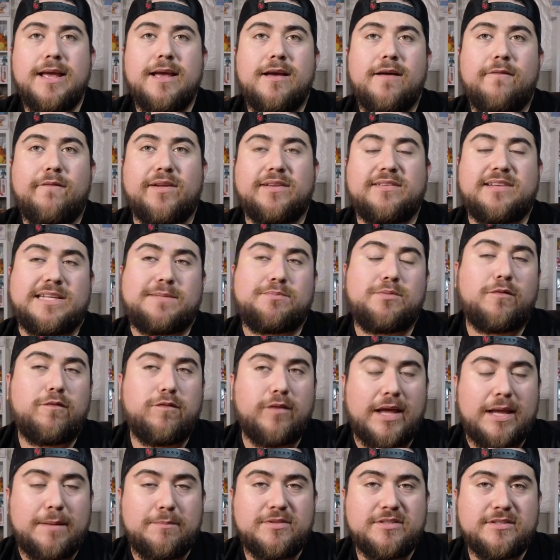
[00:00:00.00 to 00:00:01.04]
Phantasmal
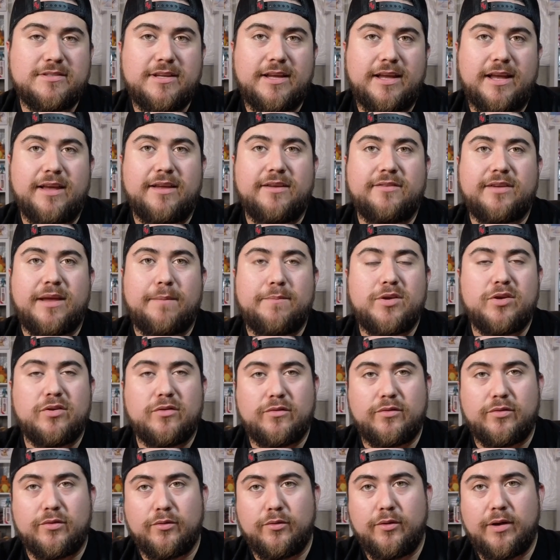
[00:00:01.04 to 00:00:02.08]
Flames is
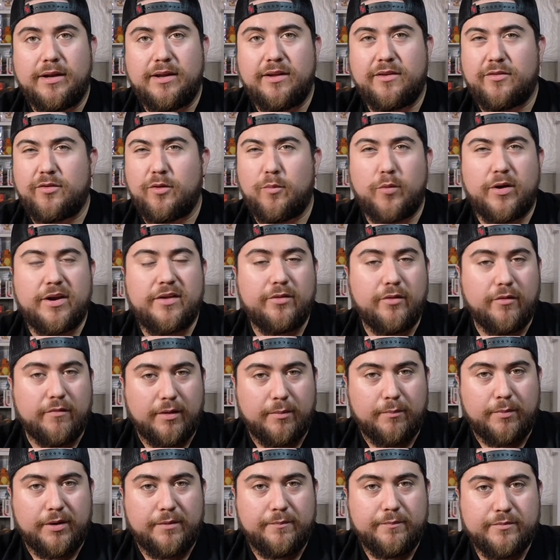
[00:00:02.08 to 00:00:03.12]
MEO2, and it's sometime
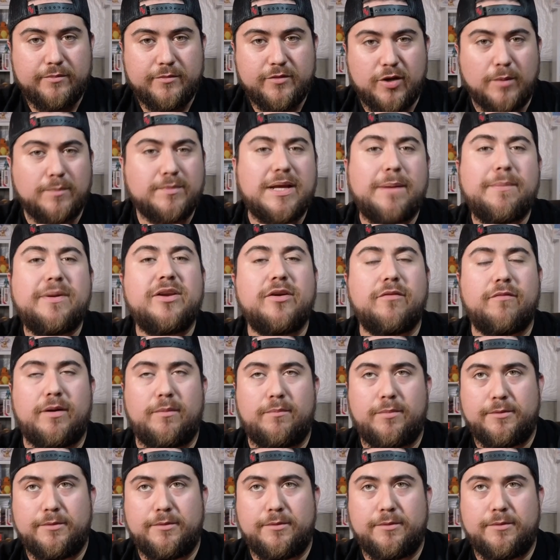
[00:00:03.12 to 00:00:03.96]
in November.